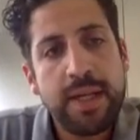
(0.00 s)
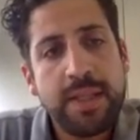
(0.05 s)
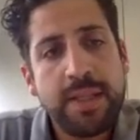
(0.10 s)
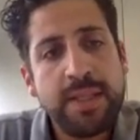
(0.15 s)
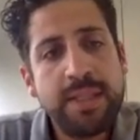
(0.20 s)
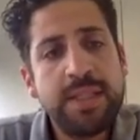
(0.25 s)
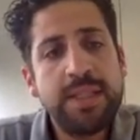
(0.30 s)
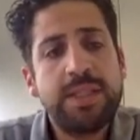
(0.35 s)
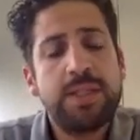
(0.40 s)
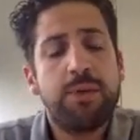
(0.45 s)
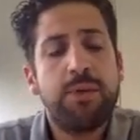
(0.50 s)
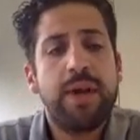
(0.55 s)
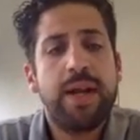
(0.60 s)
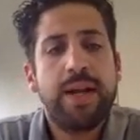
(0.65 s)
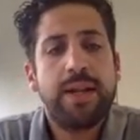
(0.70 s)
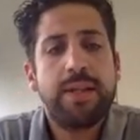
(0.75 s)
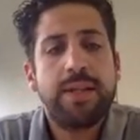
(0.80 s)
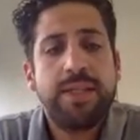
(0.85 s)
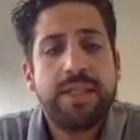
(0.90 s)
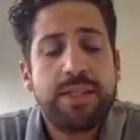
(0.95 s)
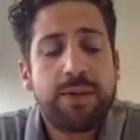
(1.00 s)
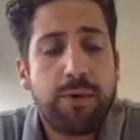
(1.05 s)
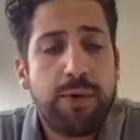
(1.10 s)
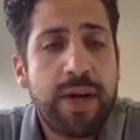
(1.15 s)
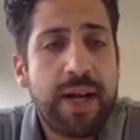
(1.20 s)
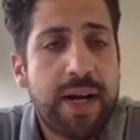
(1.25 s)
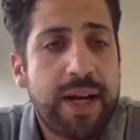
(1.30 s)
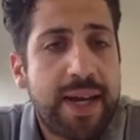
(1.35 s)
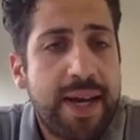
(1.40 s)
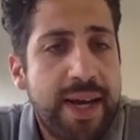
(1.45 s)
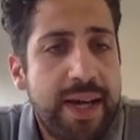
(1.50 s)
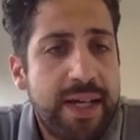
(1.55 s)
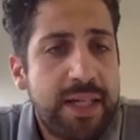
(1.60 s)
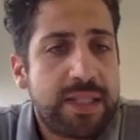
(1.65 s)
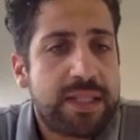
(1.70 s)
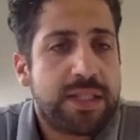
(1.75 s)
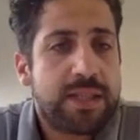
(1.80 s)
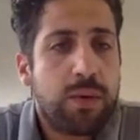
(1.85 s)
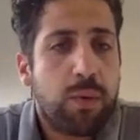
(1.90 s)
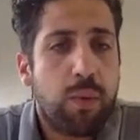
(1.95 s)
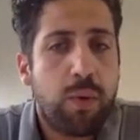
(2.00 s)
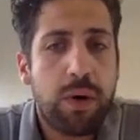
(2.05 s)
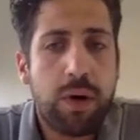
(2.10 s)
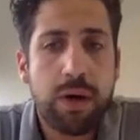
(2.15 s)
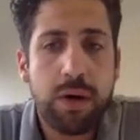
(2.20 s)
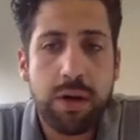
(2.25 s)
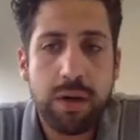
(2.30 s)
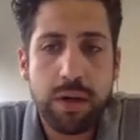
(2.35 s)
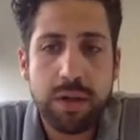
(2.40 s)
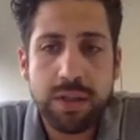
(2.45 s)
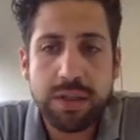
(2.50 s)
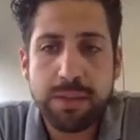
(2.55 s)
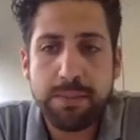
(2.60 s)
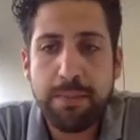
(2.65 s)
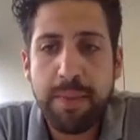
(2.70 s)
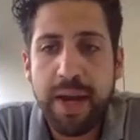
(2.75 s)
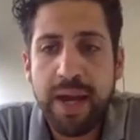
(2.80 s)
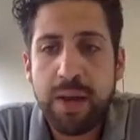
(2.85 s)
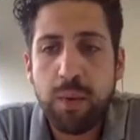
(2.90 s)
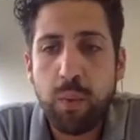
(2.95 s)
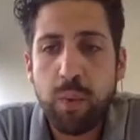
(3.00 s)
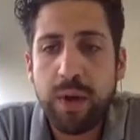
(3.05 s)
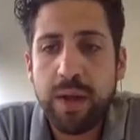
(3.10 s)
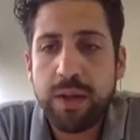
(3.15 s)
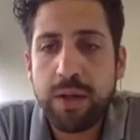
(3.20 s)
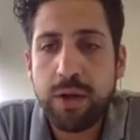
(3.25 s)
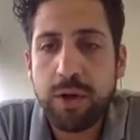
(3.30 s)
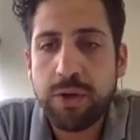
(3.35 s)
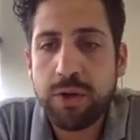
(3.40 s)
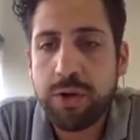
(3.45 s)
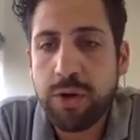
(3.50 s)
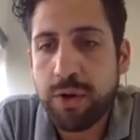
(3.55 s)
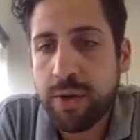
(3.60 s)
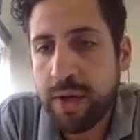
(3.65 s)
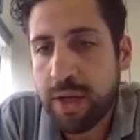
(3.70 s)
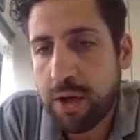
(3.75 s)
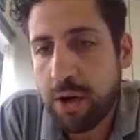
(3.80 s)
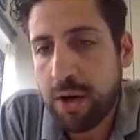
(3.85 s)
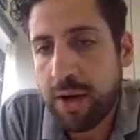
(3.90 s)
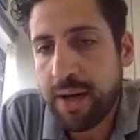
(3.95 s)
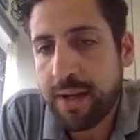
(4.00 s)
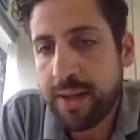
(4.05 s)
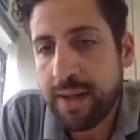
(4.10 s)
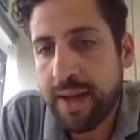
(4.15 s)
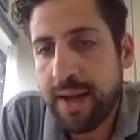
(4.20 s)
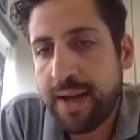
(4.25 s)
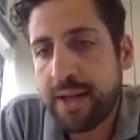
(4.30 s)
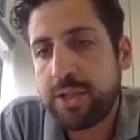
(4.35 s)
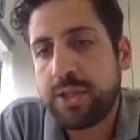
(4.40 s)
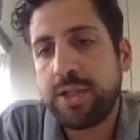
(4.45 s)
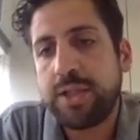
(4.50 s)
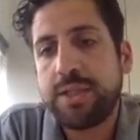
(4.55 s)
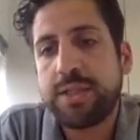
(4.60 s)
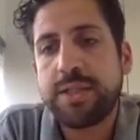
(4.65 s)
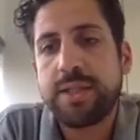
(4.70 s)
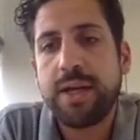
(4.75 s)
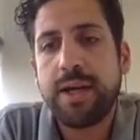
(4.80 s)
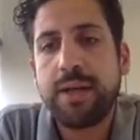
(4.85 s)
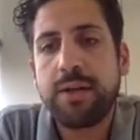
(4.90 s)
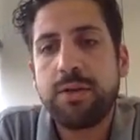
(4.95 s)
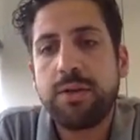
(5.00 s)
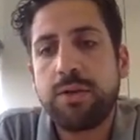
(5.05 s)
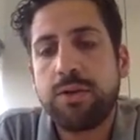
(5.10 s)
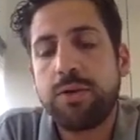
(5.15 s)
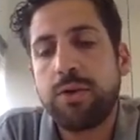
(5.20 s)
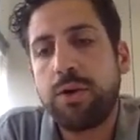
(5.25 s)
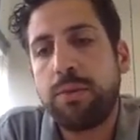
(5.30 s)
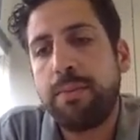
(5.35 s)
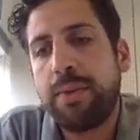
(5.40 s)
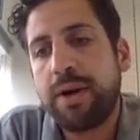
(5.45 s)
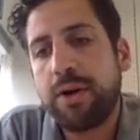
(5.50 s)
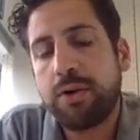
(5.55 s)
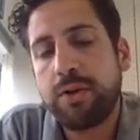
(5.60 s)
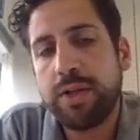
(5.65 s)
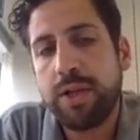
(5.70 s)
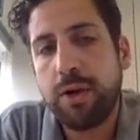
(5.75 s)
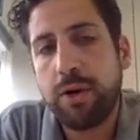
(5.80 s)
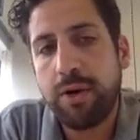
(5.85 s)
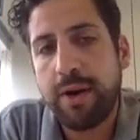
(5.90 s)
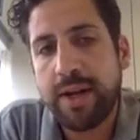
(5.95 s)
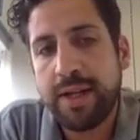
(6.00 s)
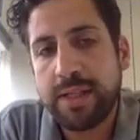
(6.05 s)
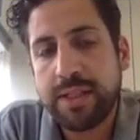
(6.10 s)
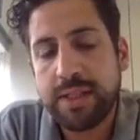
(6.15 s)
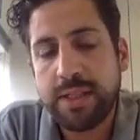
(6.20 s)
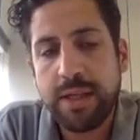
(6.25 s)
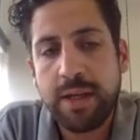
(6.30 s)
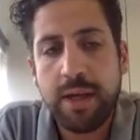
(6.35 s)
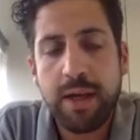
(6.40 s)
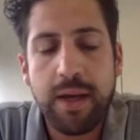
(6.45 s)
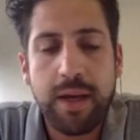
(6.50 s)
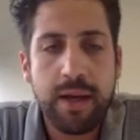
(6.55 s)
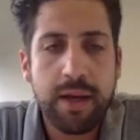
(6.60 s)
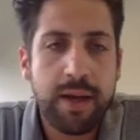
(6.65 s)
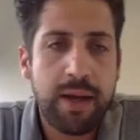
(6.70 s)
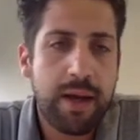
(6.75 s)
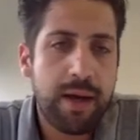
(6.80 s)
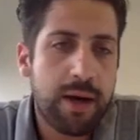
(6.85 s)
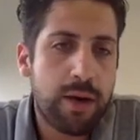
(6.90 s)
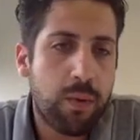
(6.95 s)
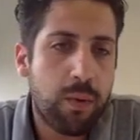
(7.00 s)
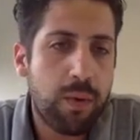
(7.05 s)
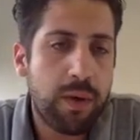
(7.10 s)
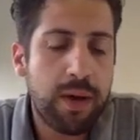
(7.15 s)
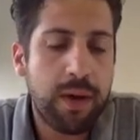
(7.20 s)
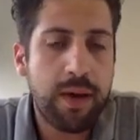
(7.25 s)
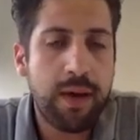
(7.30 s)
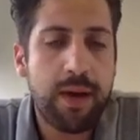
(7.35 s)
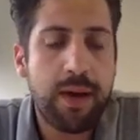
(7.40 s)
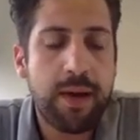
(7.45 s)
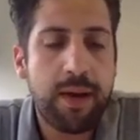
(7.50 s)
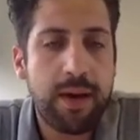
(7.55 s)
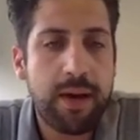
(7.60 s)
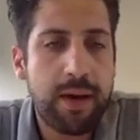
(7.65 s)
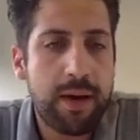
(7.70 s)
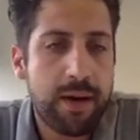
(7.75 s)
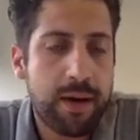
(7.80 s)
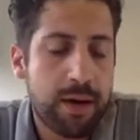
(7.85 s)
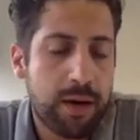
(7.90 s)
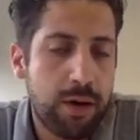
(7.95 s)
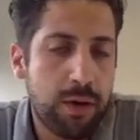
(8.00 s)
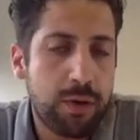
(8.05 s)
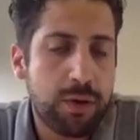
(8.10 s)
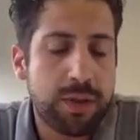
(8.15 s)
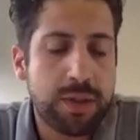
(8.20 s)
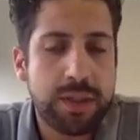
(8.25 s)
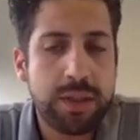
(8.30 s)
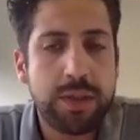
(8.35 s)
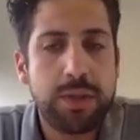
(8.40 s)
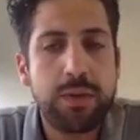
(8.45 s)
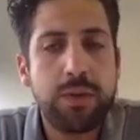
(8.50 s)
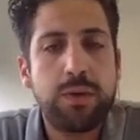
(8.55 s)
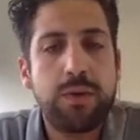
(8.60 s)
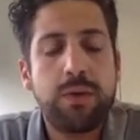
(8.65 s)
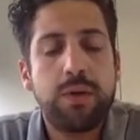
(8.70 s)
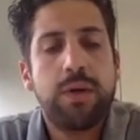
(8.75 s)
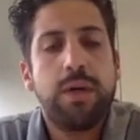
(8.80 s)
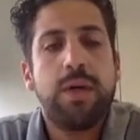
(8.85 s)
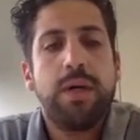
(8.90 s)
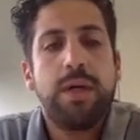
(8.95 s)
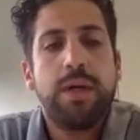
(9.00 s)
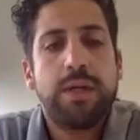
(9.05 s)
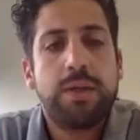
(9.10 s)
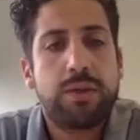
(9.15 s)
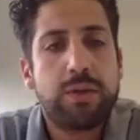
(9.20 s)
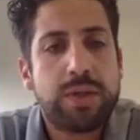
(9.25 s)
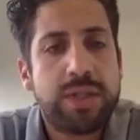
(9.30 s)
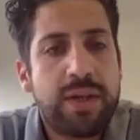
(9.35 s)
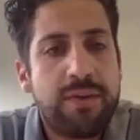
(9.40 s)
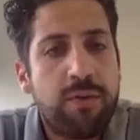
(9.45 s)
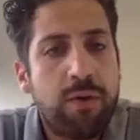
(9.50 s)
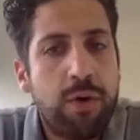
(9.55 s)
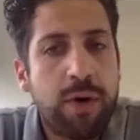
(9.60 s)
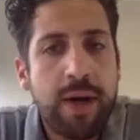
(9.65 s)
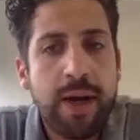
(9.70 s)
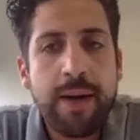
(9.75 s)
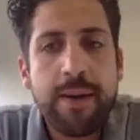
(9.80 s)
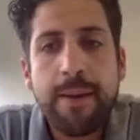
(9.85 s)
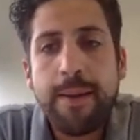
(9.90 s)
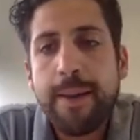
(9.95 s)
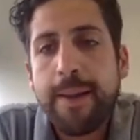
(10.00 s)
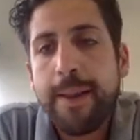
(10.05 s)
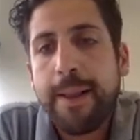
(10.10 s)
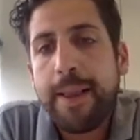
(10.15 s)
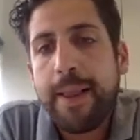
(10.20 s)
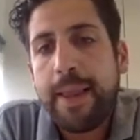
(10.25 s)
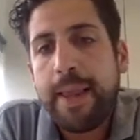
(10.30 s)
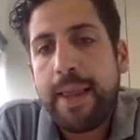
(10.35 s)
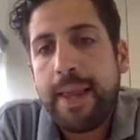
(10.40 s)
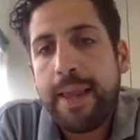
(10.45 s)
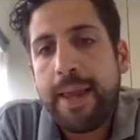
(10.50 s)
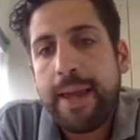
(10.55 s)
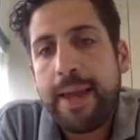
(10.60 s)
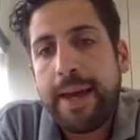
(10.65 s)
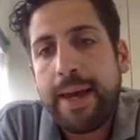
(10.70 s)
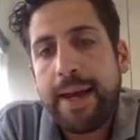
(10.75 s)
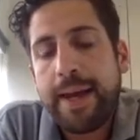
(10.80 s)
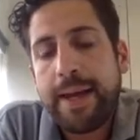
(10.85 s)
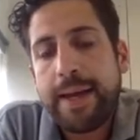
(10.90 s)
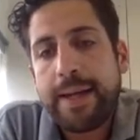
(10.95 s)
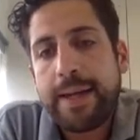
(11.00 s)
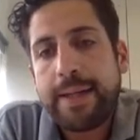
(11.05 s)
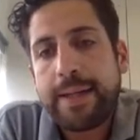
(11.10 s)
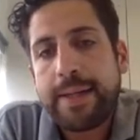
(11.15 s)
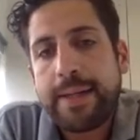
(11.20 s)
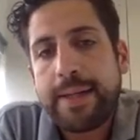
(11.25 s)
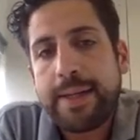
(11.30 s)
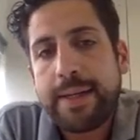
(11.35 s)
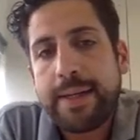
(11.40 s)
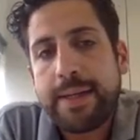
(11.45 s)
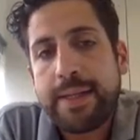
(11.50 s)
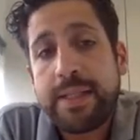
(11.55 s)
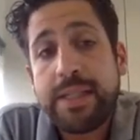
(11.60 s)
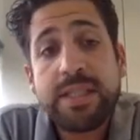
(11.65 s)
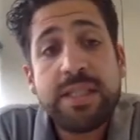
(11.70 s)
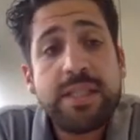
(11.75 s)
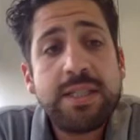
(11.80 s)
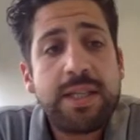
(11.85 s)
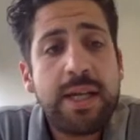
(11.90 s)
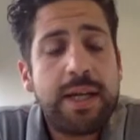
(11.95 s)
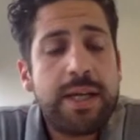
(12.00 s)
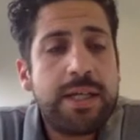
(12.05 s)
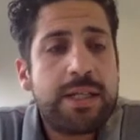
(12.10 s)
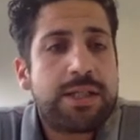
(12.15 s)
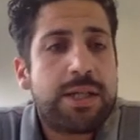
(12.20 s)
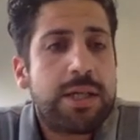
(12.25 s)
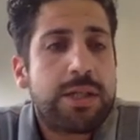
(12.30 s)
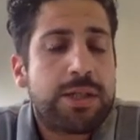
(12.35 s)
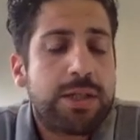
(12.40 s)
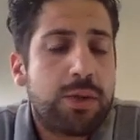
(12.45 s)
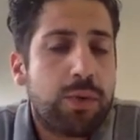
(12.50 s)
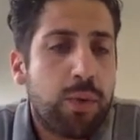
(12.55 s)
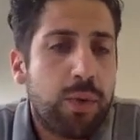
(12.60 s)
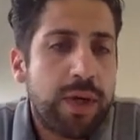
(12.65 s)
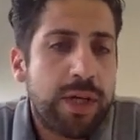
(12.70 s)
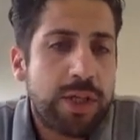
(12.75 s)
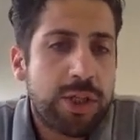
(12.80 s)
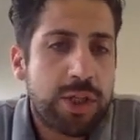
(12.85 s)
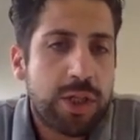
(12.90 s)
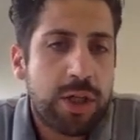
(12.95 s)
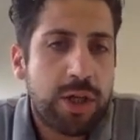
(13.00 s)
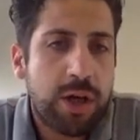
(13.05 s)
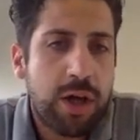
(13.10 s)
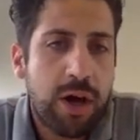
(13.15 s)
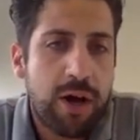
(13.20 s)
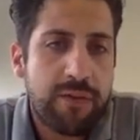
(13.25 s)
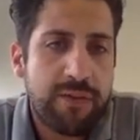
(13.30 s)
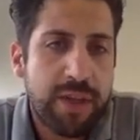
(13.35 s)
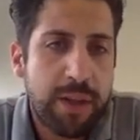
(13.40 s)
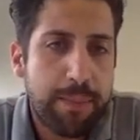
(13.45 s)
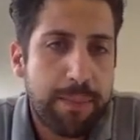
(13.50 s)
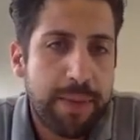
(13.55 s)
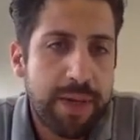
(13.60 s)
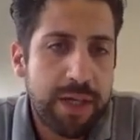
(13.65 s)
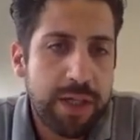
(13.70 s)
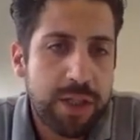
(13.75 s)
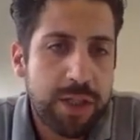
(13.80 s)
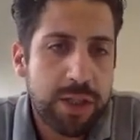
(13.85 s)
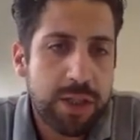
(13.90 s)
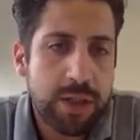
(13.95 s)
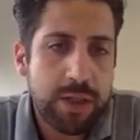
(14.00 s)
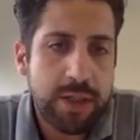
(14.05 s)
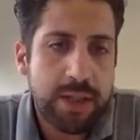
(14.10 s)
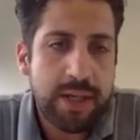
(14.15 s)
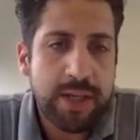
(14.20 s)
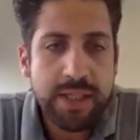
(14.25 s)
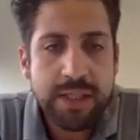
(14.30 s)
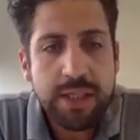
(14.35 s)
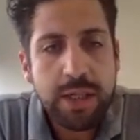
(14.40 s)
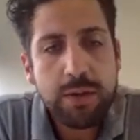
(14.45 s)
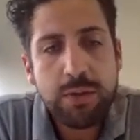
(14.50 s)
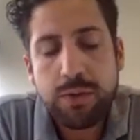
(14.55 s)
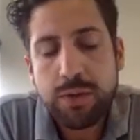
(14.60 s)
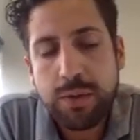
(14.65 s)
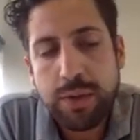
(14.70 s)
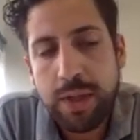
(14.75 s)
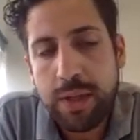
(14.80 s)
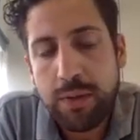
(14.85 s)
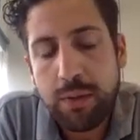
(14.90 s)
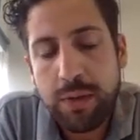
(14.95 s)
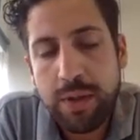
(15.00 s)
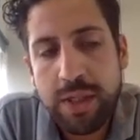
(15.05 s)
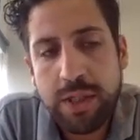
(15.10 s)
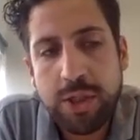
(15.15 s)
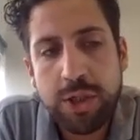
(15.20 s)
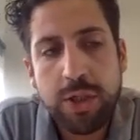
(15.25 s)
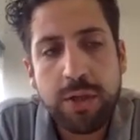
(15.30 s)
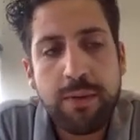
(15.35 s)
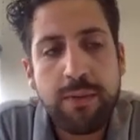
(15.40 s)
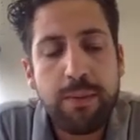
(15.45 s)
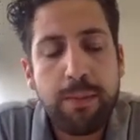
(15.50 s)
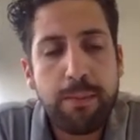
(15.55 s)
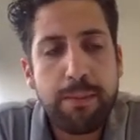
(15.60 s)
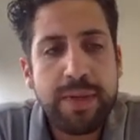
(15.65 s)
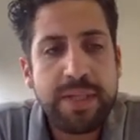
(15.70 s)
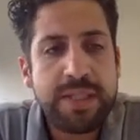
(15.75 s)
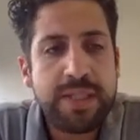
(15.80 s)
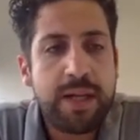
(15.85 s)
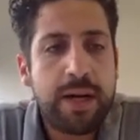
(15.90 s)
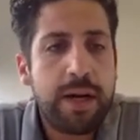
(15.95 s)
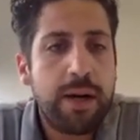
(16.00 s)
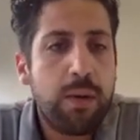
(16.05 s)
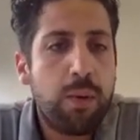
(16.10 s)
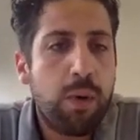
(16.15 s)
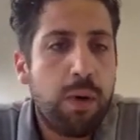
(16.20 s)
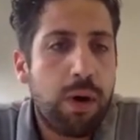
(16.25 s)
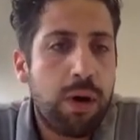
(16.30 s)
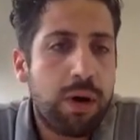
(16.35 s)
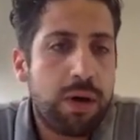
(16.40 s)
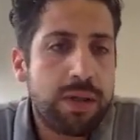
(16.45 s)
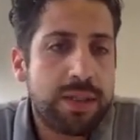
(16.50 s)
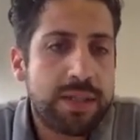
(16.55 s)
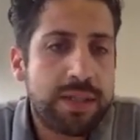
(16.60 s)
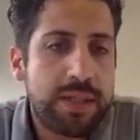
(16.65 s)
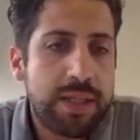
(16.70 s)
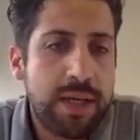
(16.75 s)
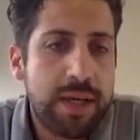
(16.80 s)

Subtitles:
This real case was made with Dr. Nicola De Angelis and Dr. Marco De Lorenzi here close to Savona. And this is the initial situation of the patient. The initial situation basically was